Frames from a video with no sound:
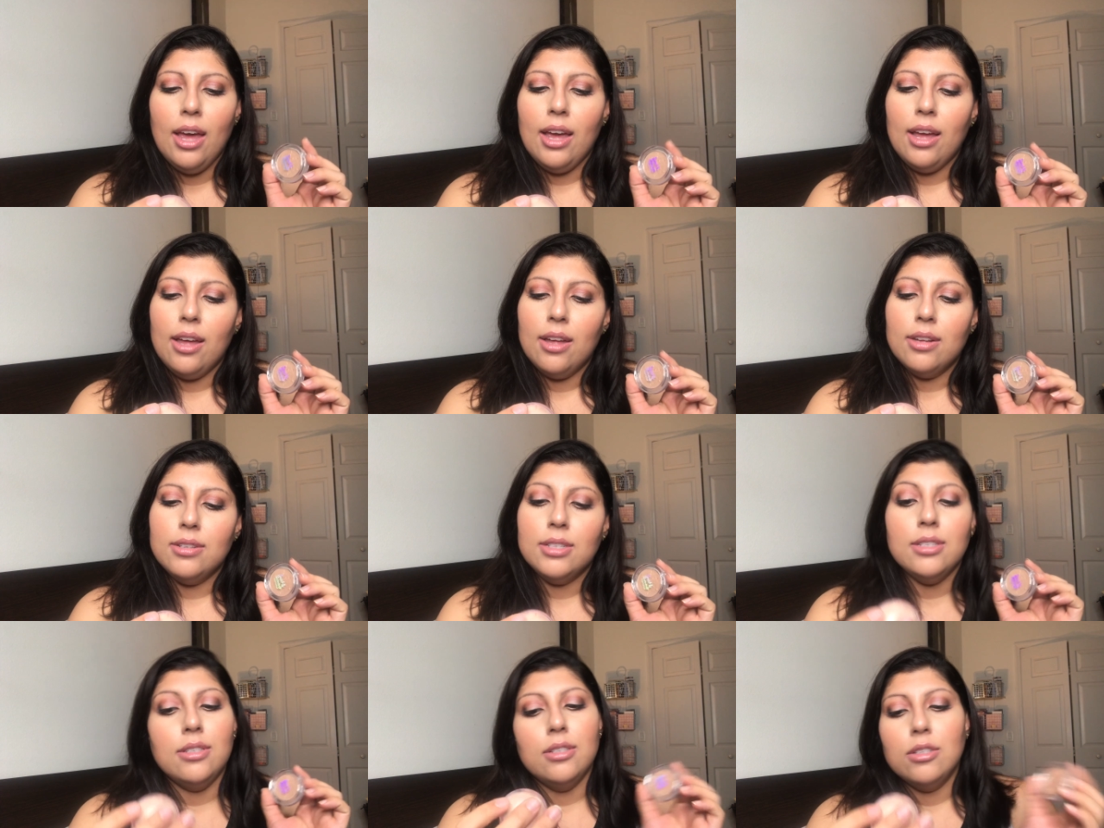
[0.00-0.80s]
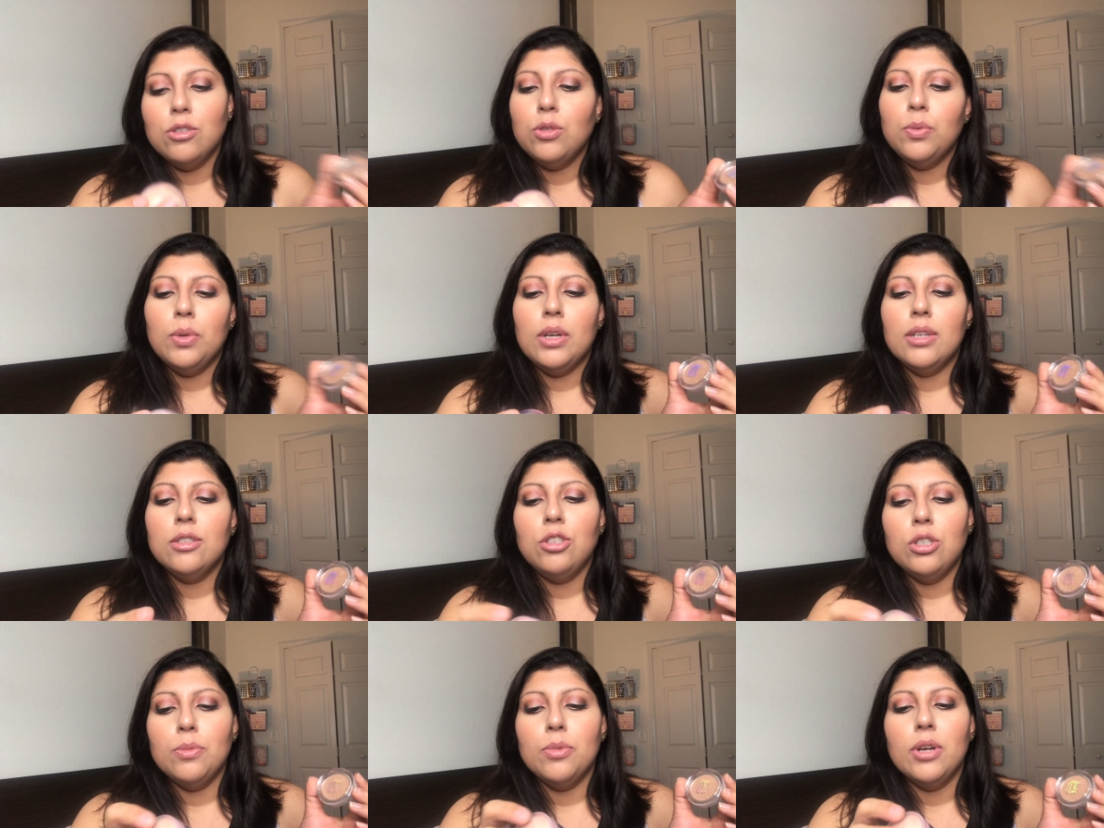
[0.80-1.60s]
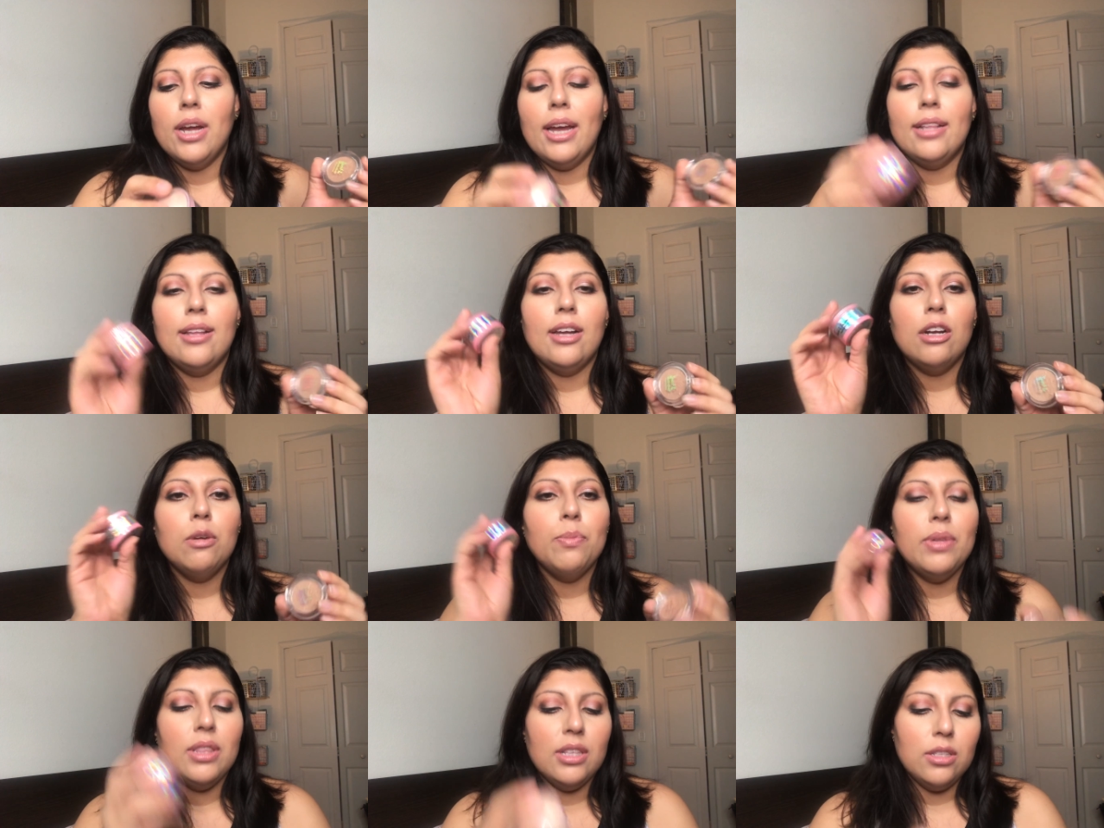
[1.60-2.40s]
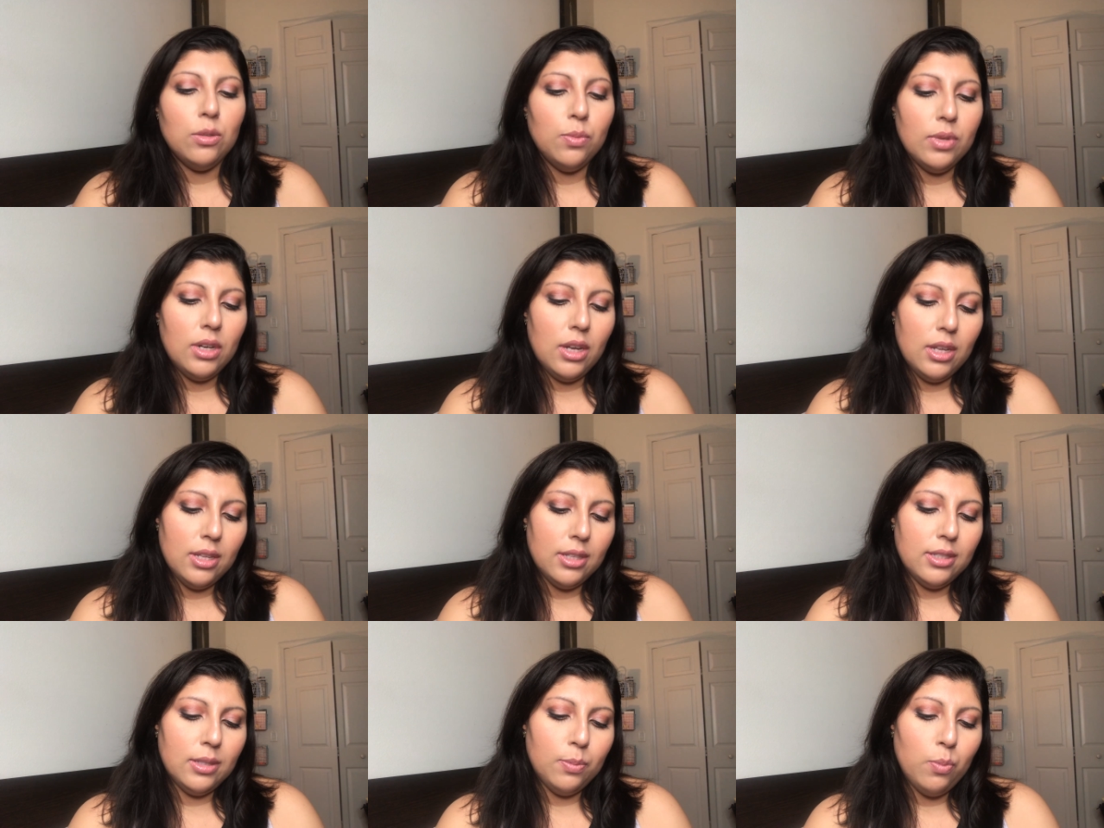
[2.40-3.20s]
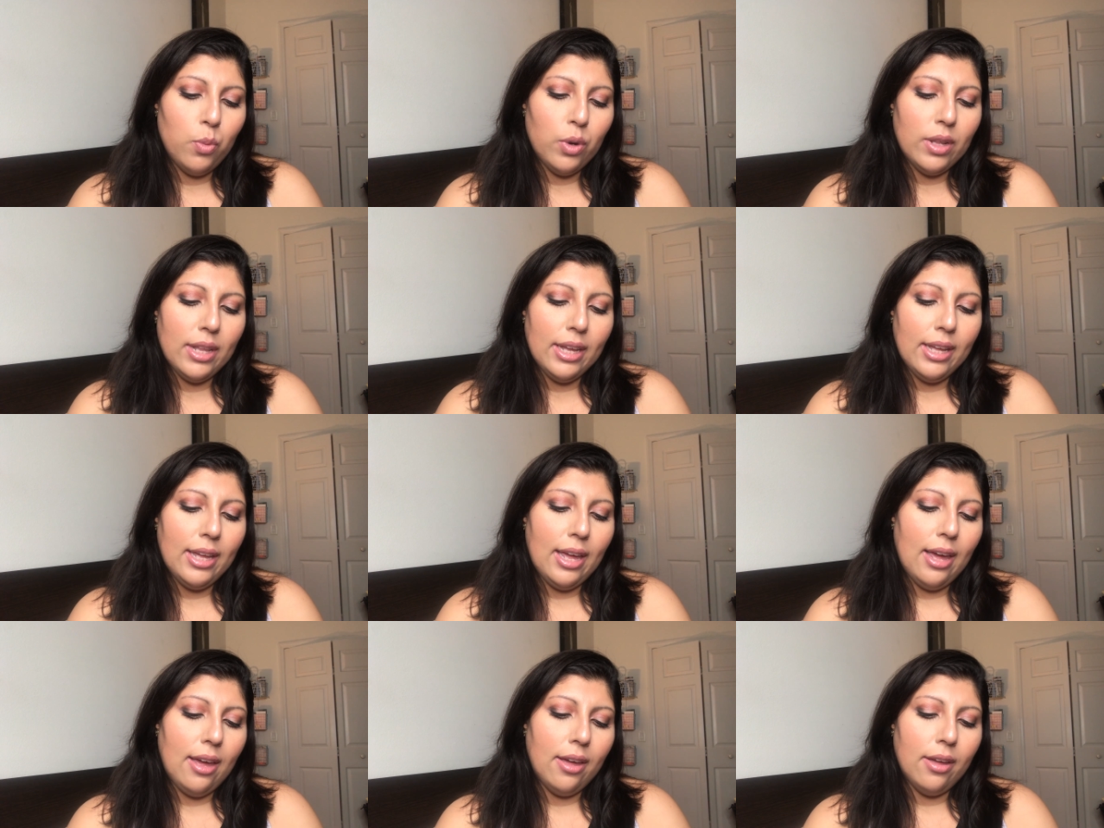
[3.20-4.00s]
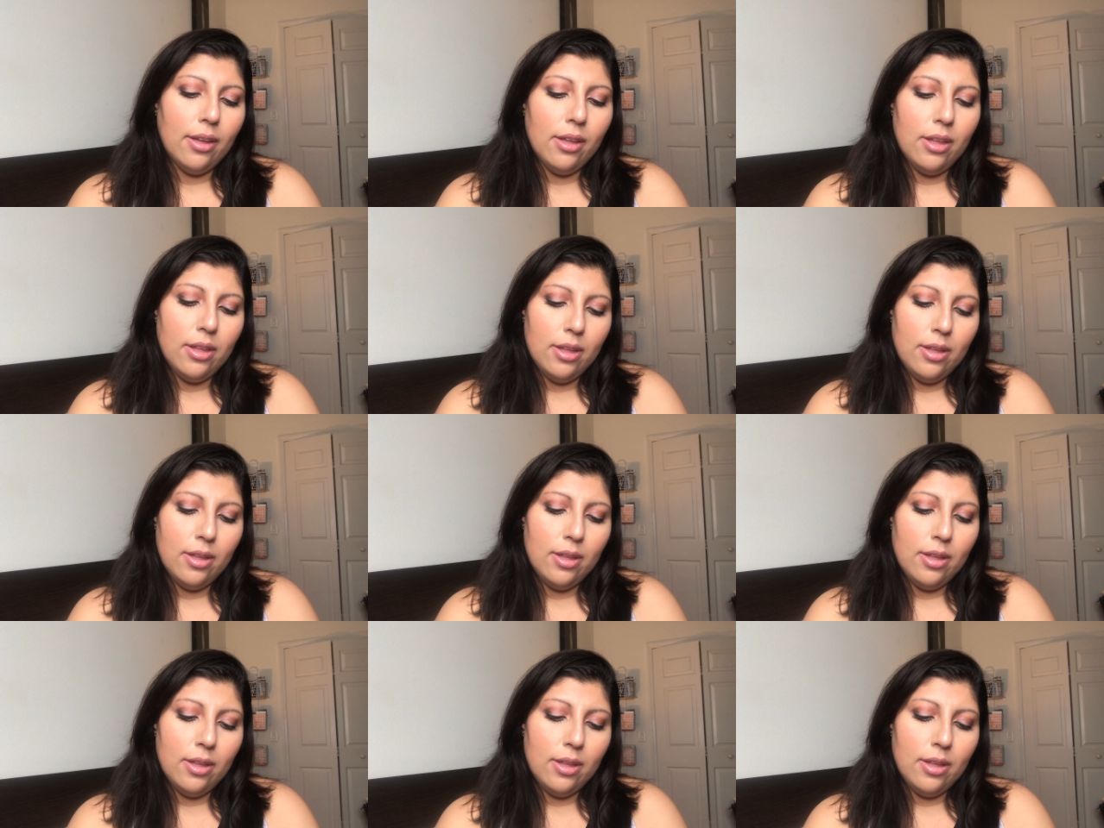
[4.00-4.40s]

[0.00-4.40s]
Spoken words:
and this is a Sweet and Shimmer highlighter, but this one is more like a